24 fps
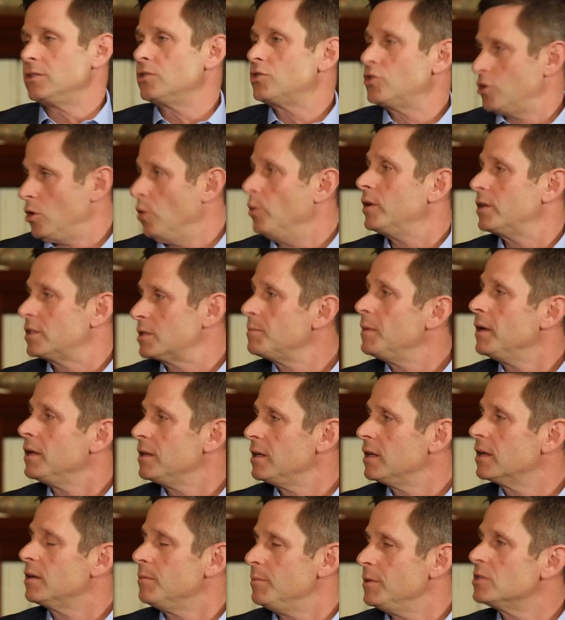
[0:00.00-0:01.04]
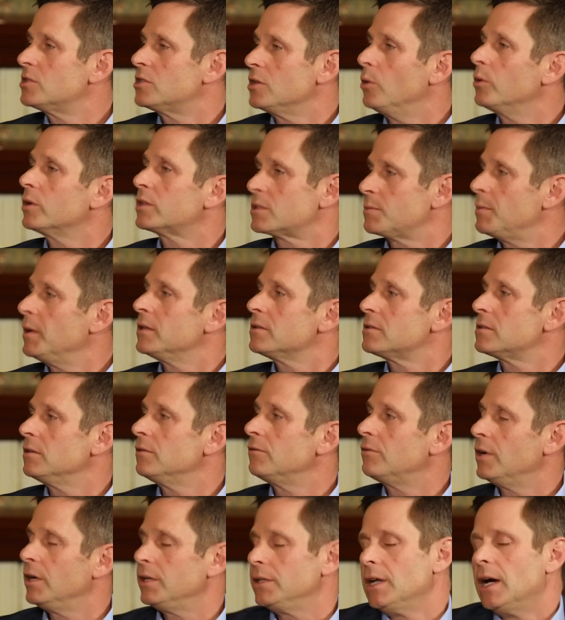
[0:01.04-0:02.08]
it's so expensive. Yeah. It can be yeah. so
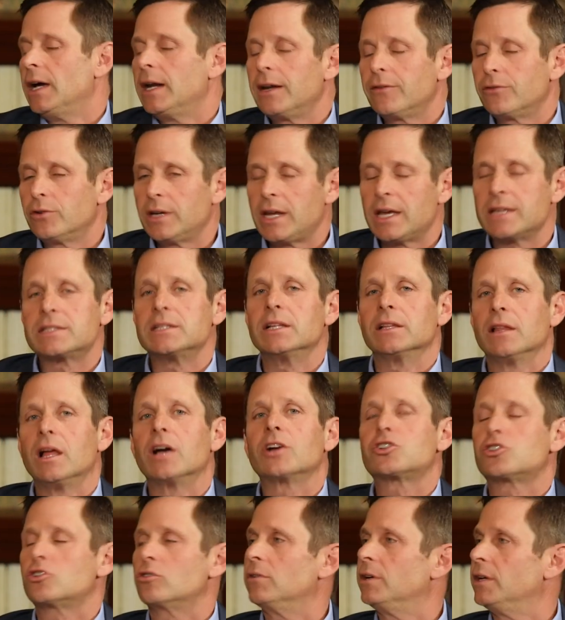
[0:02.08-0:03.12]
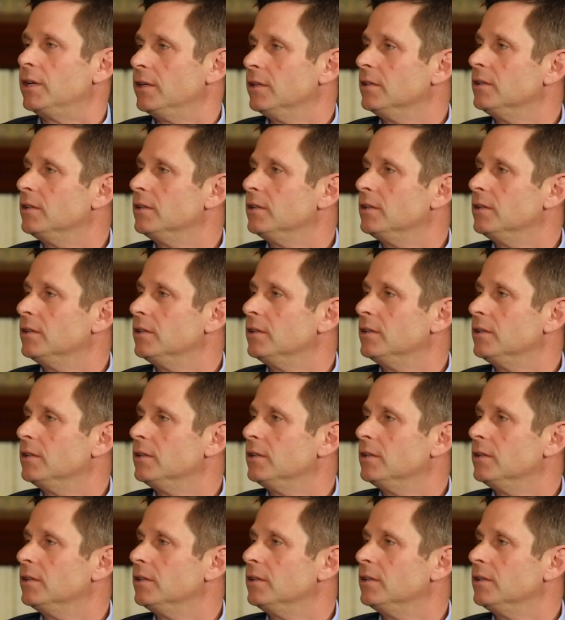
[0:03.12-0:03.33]
expensive. Right? Yeah. Not everyone has that luxury.